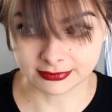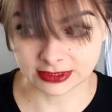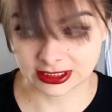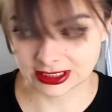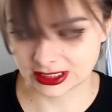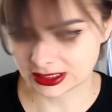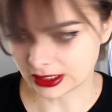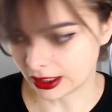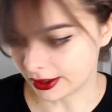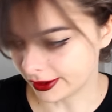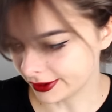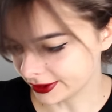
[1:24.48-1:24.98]

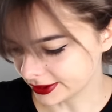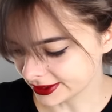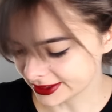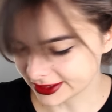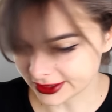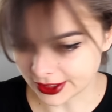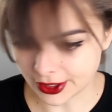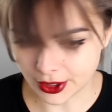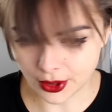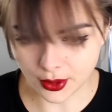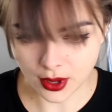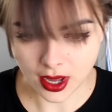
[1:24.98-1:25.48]
style.
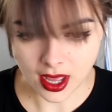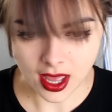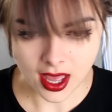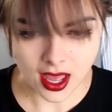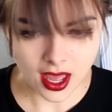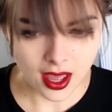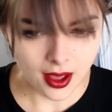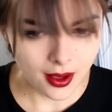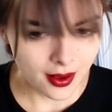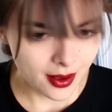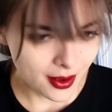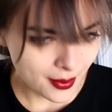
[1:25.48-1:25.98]
So
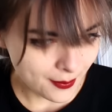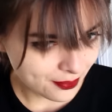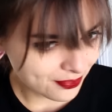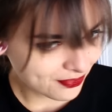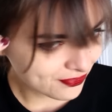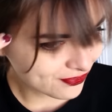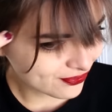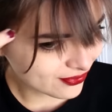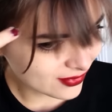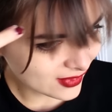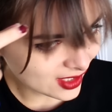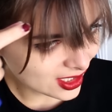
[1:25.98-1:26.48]

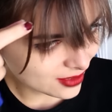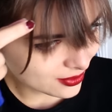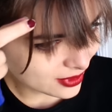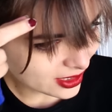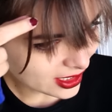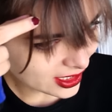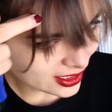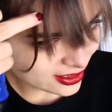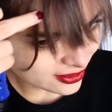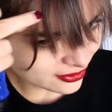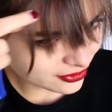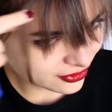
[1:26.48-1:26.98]

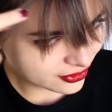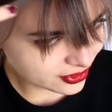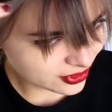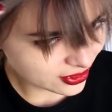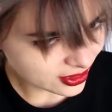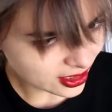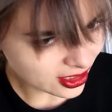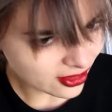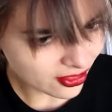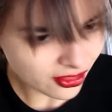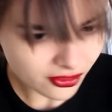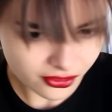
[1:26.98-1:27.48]
kind of
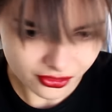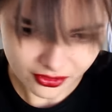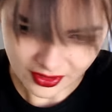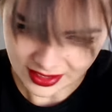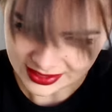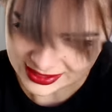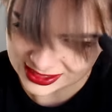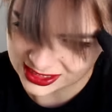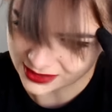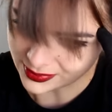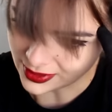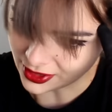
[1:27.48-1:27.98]
on the
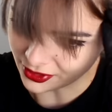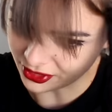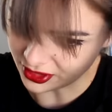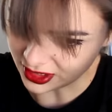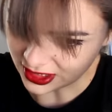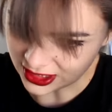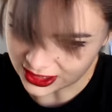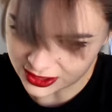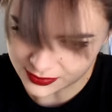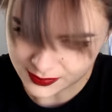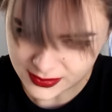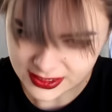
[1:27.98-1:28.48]
fence about
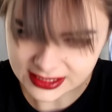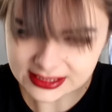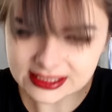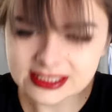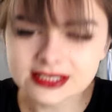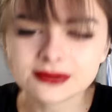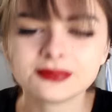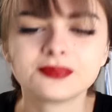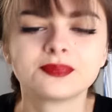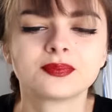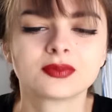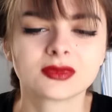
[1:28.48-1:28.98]
these
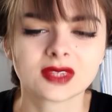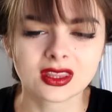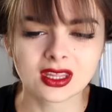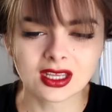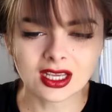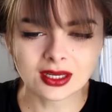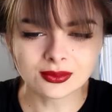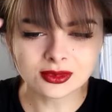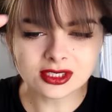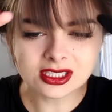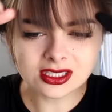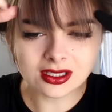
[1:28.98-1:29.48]
bits. I
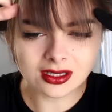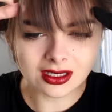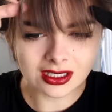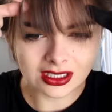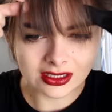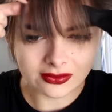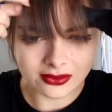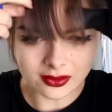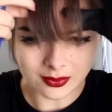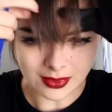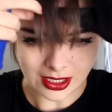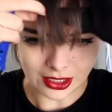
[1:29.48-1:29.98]
think I'm just going
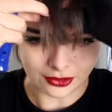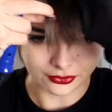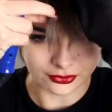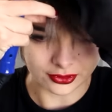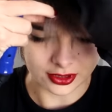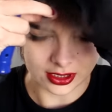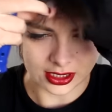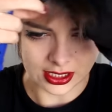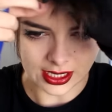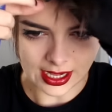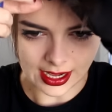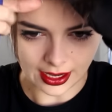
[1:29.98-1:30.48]
to leave them out
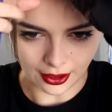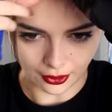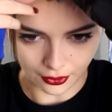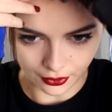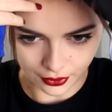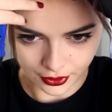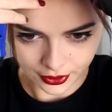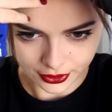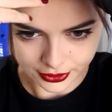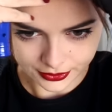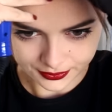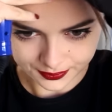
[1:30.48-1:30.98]
for
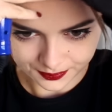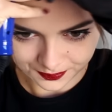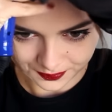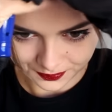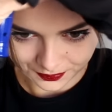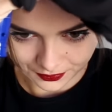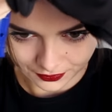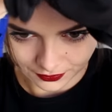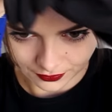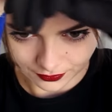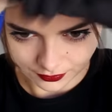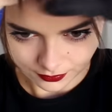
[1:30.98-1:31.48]
now
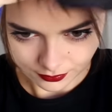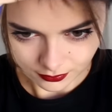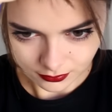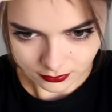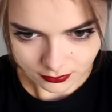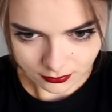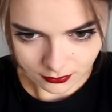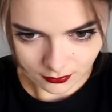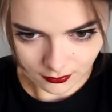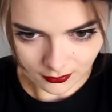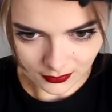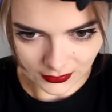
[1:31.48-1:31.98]

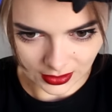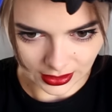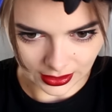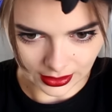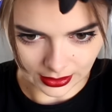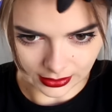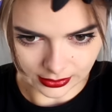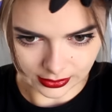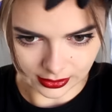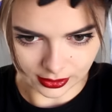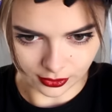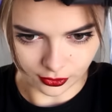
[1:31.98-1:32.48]

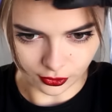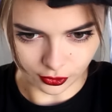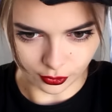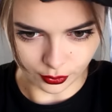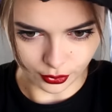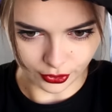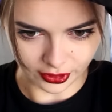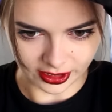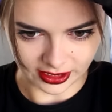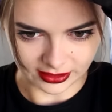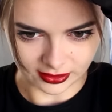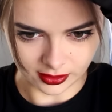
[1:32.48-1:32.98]
and
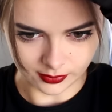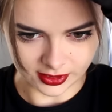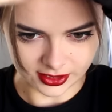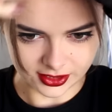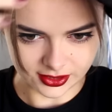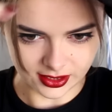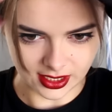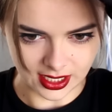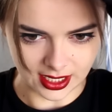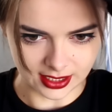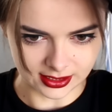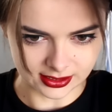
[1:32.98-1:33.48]
incorporate them
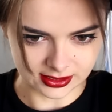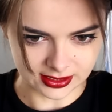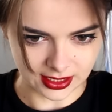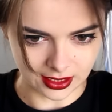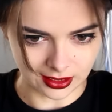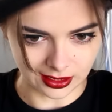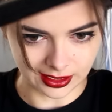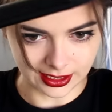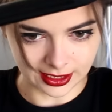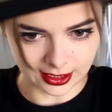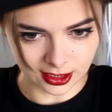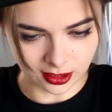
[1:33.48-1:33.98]
into the
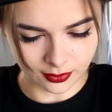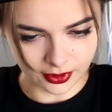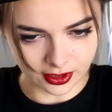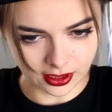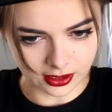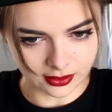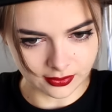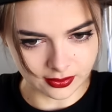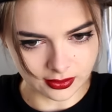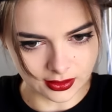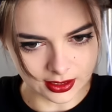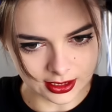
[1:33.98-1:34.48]
hairstyle later,
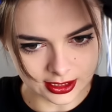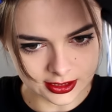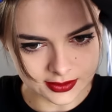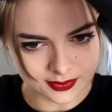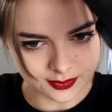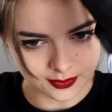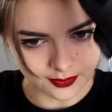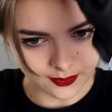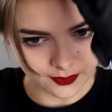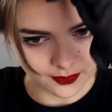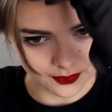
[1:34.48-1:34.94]
but these